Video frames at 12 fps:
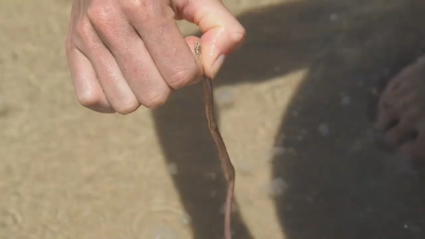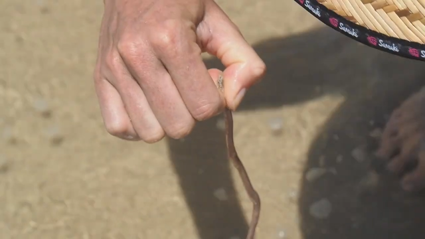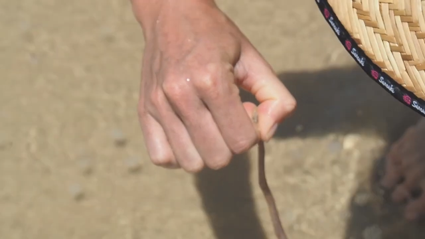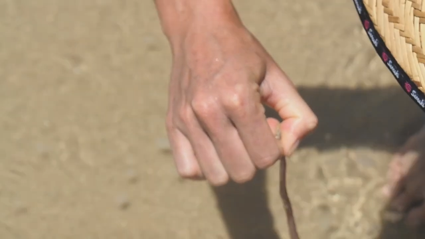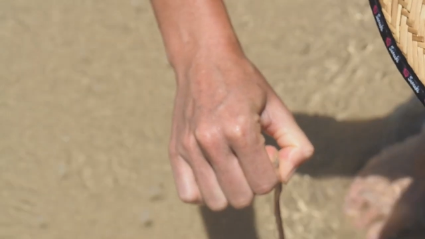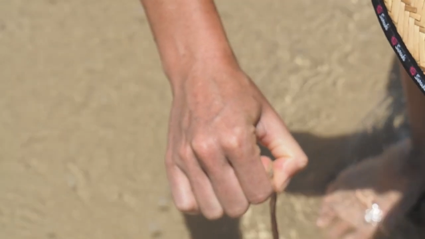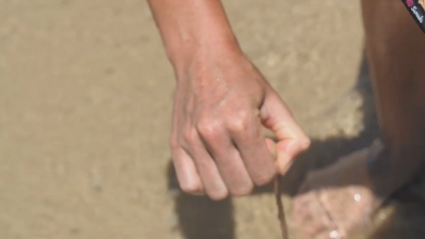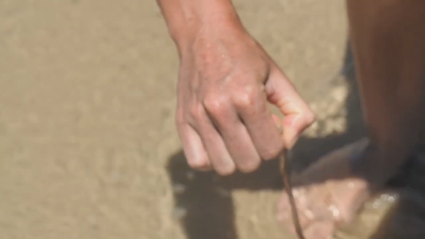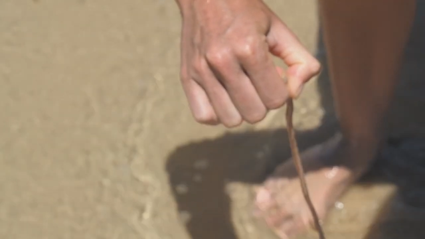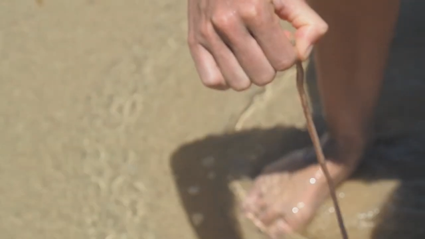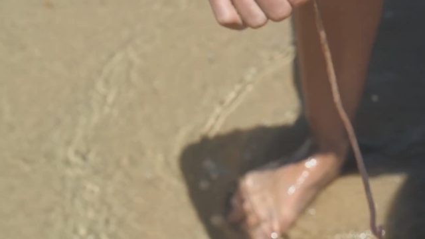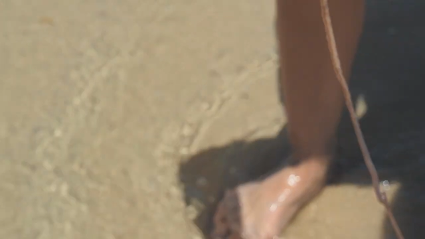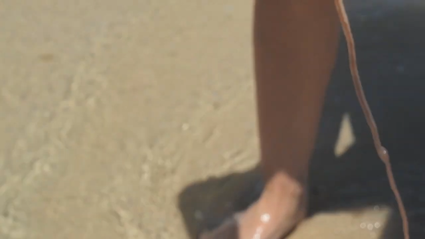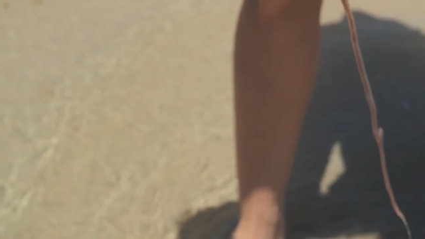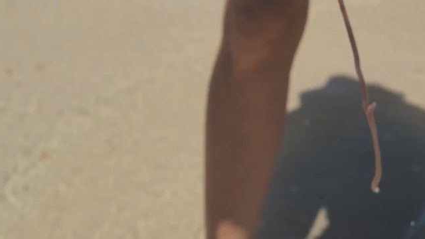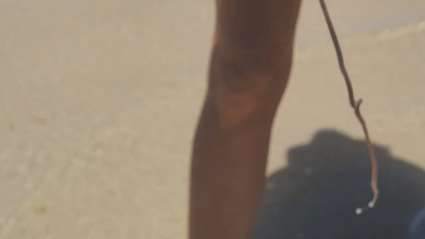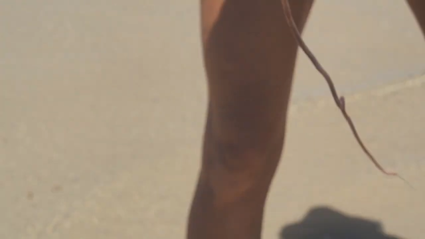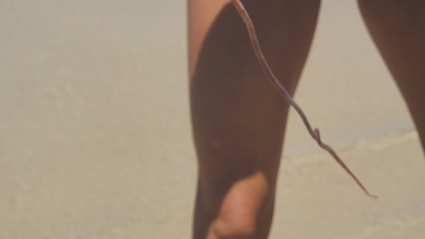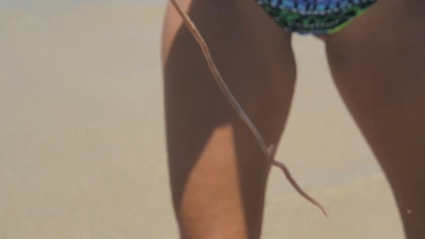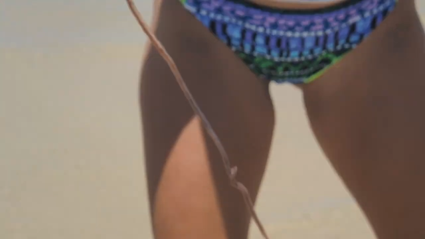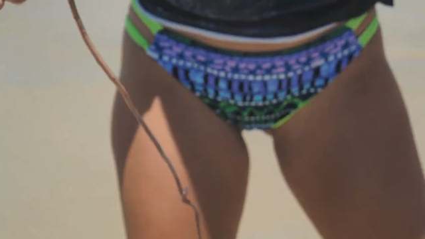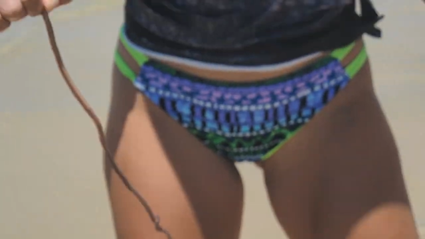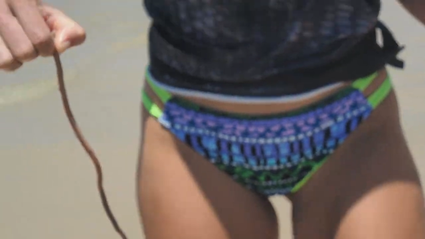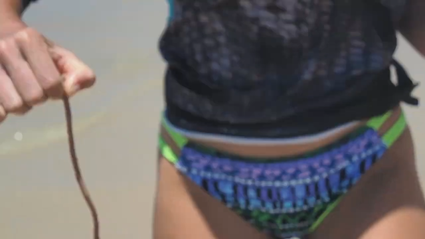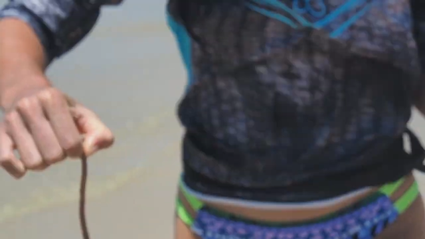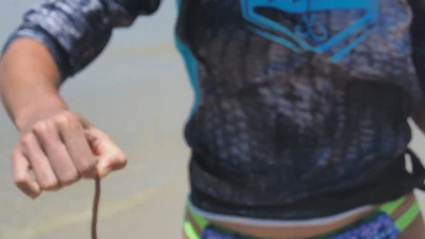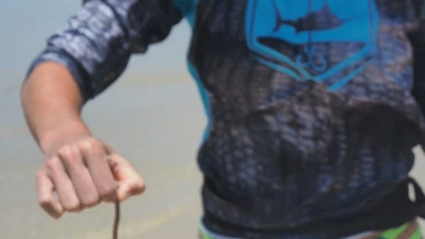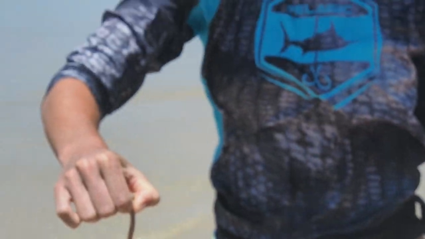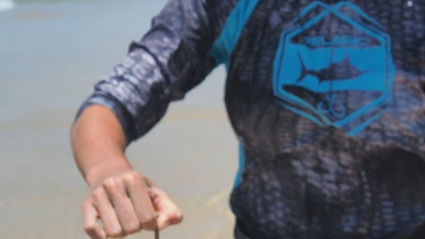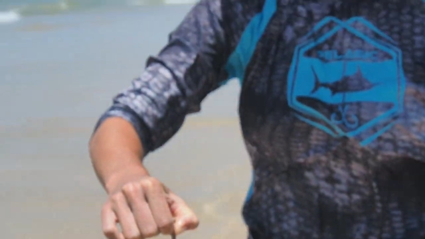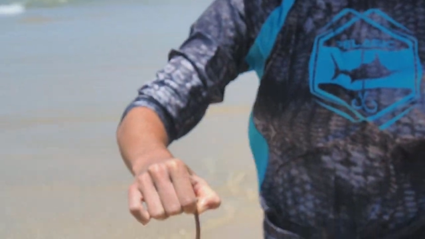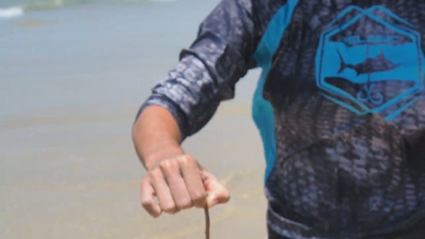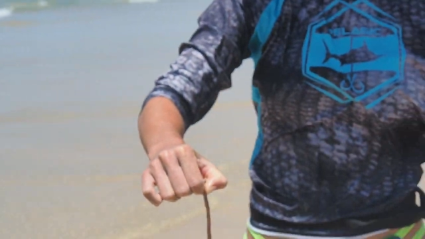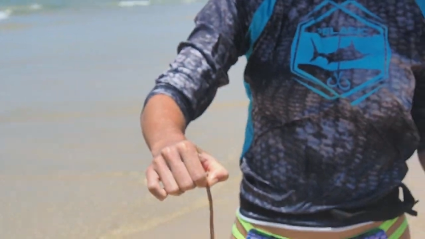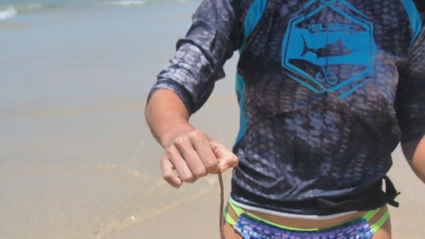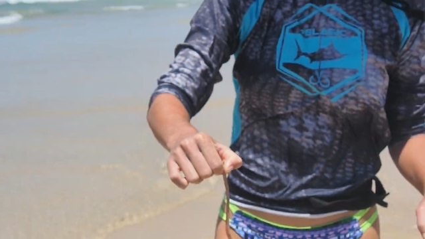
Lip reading: [unreadable: no face in view]